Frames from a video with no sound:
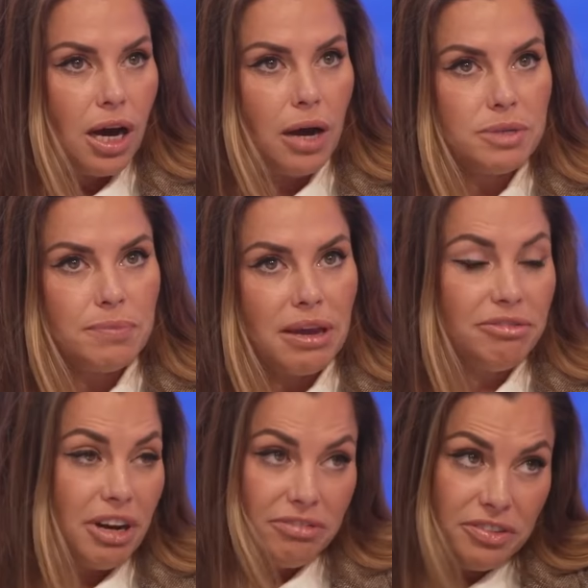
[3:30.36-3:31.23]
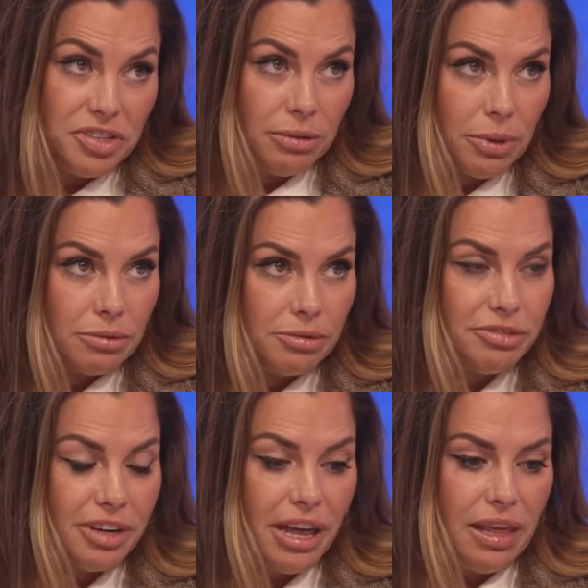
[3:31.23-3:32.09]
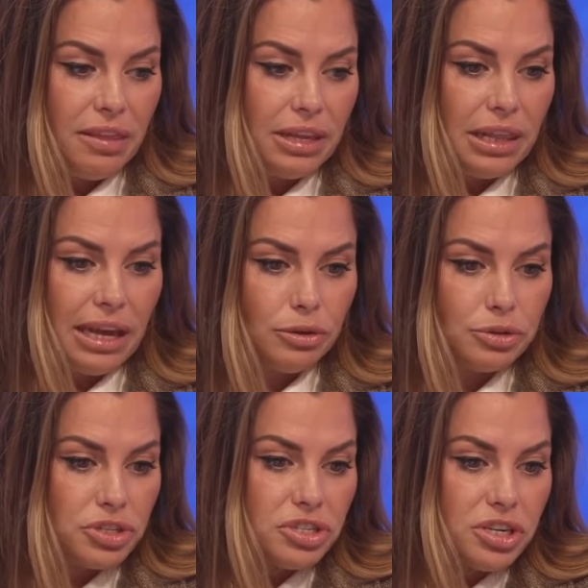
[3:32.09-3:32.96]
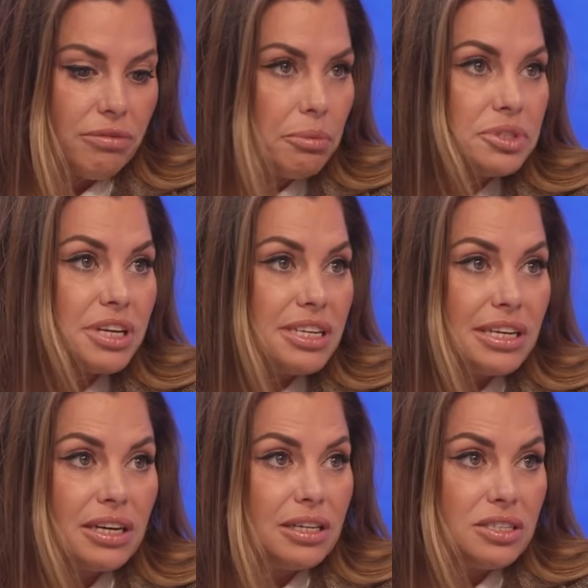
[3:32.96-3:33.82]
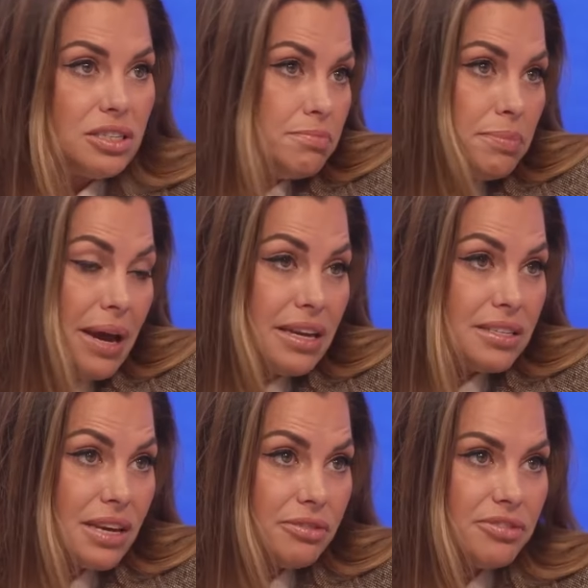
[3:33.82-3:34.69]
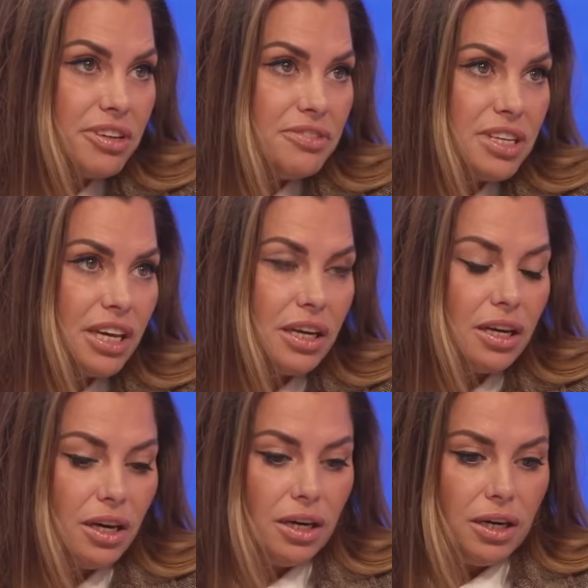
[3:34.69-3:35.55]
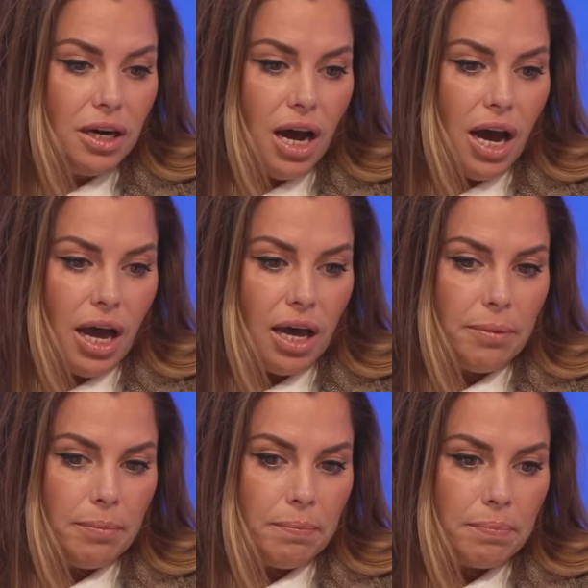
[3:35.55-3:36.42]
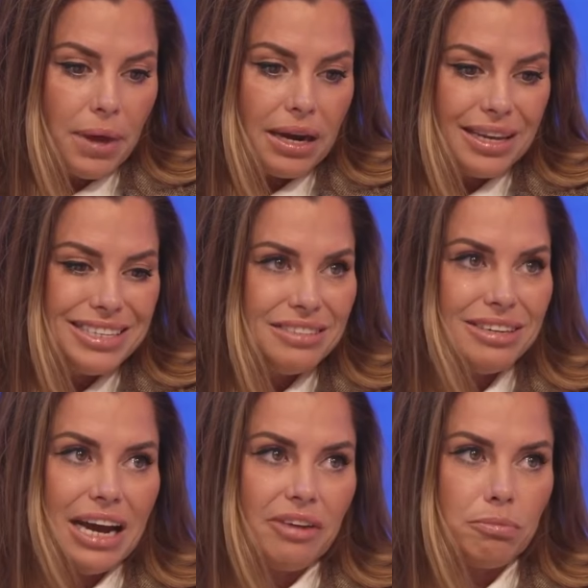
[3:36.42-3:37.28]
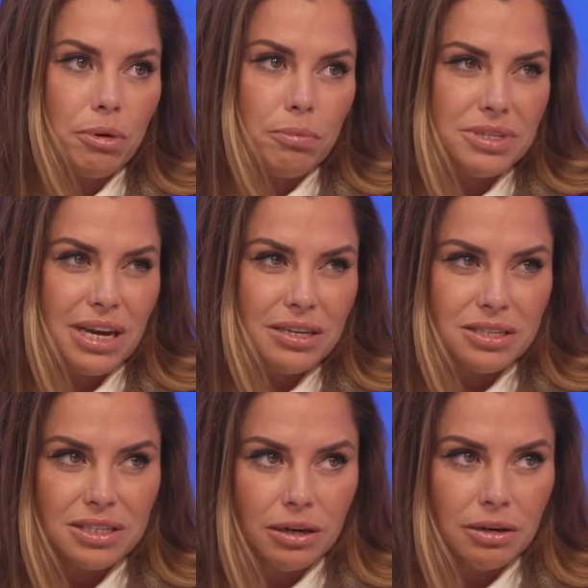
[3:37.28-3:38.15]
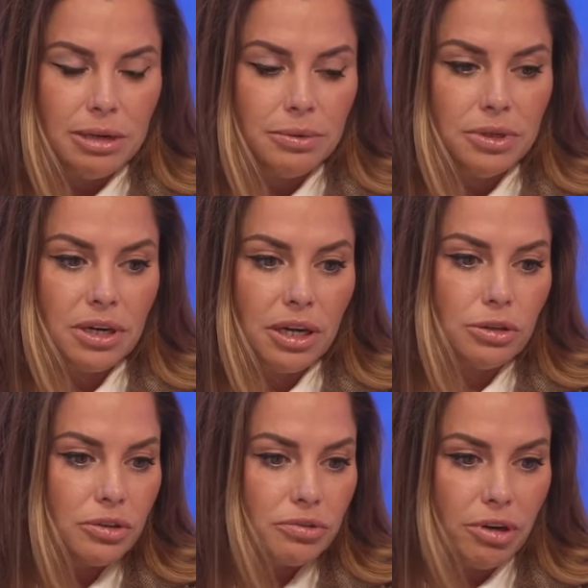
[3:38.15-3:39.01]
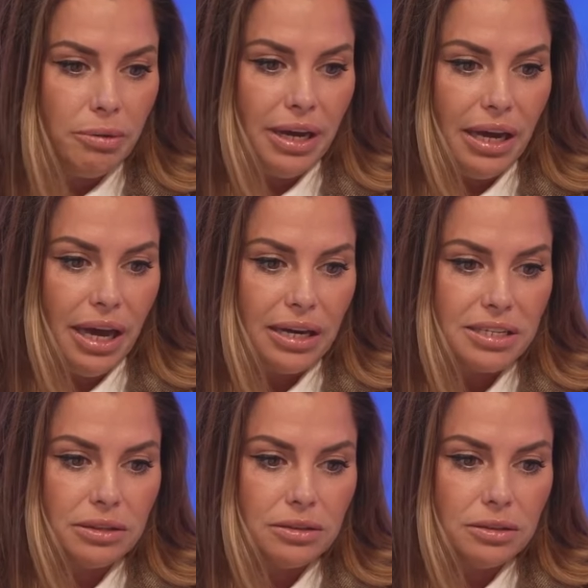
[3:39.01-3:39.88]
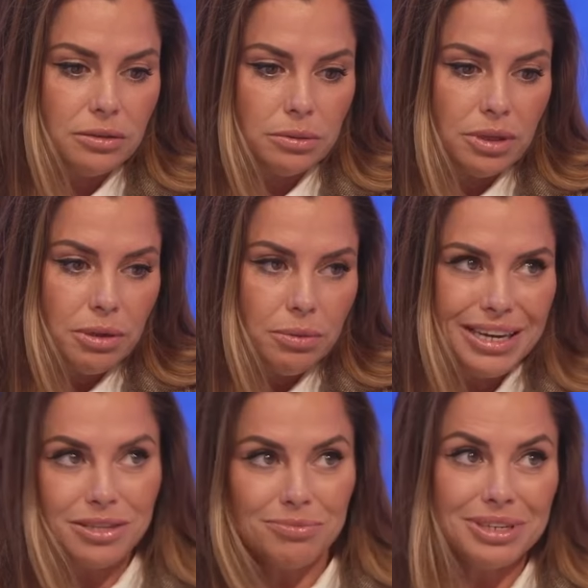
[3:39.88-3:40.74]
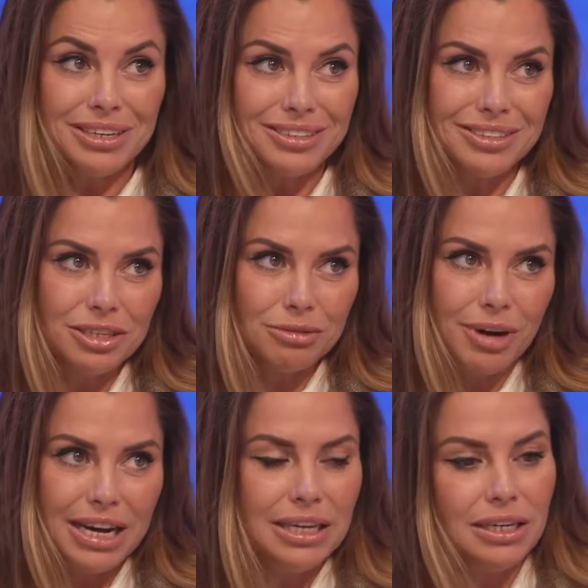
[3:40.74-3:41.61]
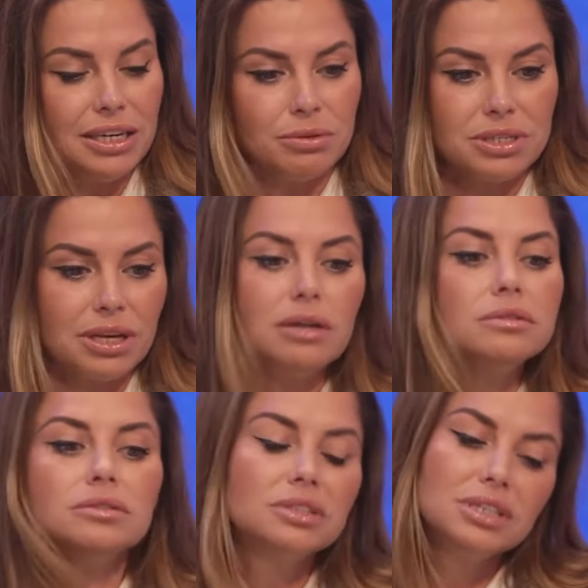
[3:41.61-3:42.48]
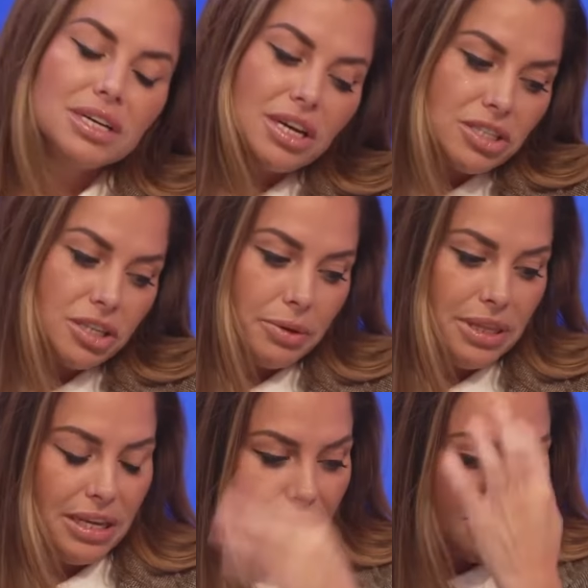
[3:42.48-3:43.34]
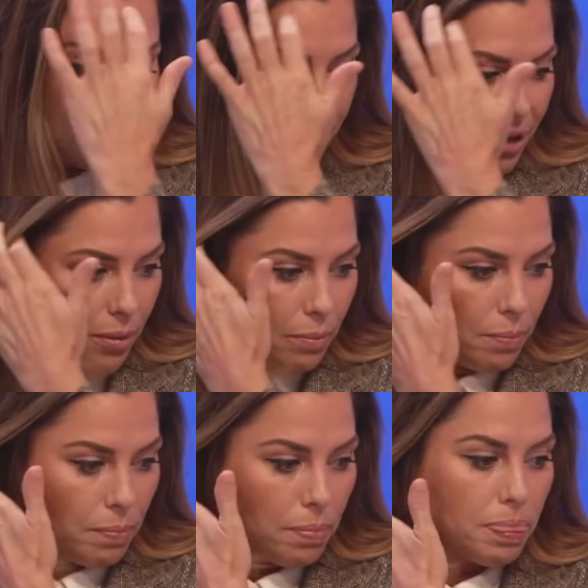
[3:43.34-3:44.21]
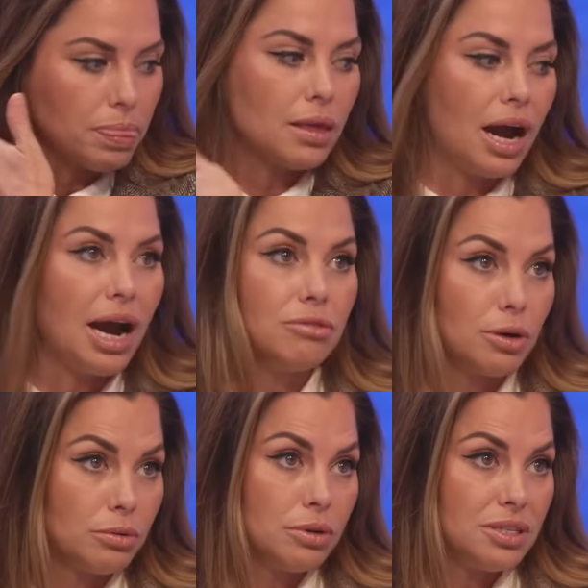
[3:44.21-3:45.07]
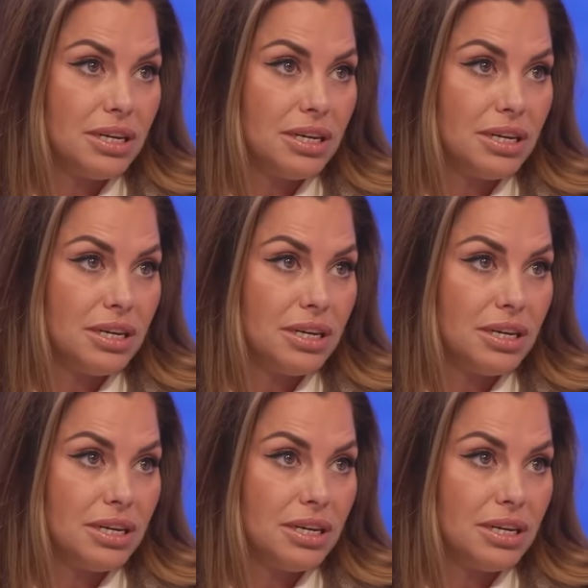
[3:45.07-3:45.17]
I was paying $550 a month, and then the landlord just turned around one day and said I need to be paying $750. And I didn't really have a proper tenancy agreement, and I looked through it and I said, oh, can we get something in writing? And he was like, oh. So in the end, I wrote a